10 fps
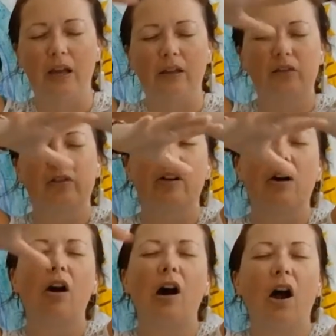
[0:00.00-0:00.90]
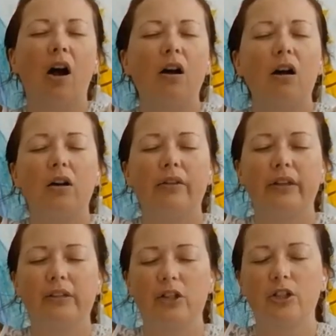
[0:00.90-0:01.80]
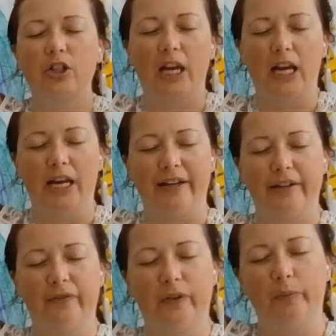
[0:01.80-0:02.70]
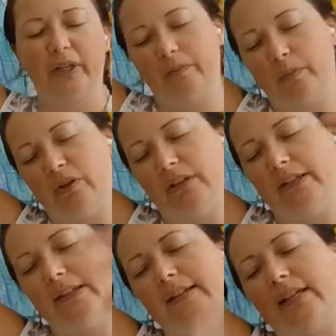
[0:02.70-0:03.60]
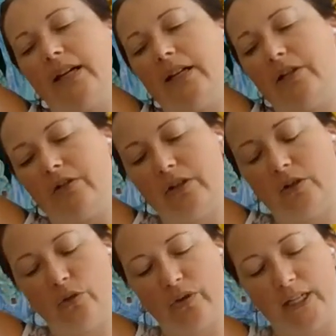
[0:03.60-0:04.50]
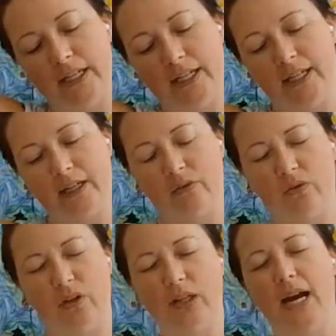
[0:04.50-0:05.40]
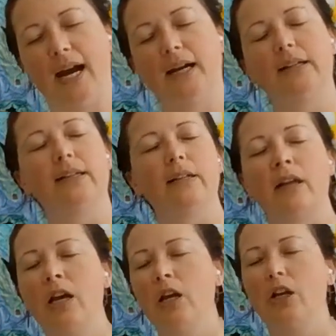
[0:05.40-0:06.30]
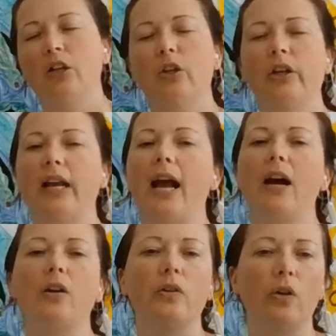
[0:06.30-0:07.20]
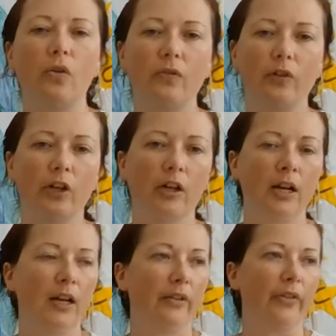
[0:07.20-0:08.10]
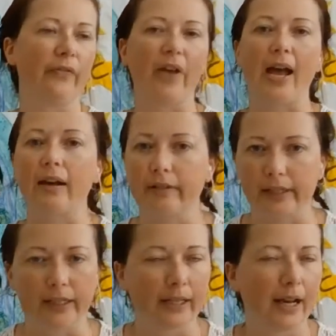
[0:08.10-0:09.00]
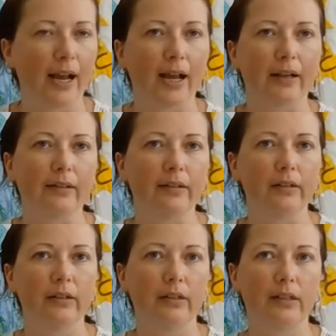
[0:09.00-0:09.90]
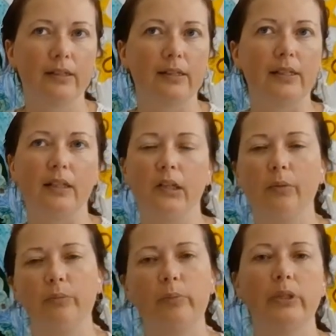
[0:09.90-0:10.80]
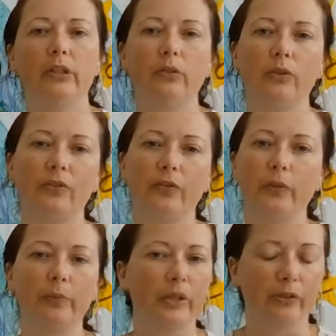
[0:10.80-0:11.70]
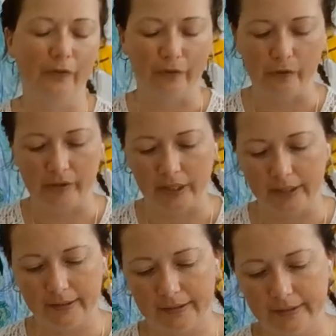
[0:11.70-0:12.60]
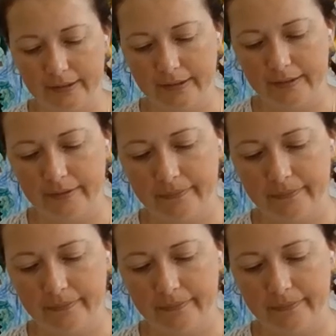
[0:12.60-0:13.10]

and there's all this shade for people to sit under the tree and relax and look out over the valley and see beautiful, beautiful things.